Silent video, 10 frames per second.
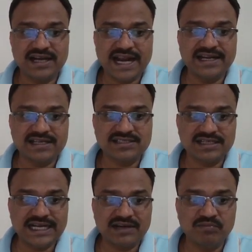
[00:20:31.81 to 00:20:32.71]
right
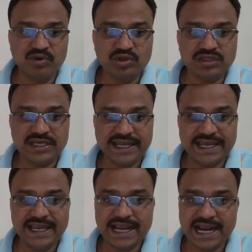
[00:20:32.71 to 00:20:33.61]
answer that both
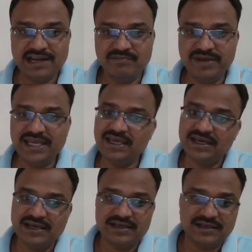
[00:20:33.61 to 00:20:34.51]
A and B
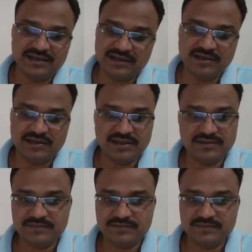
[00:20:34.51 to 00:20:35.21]
uh,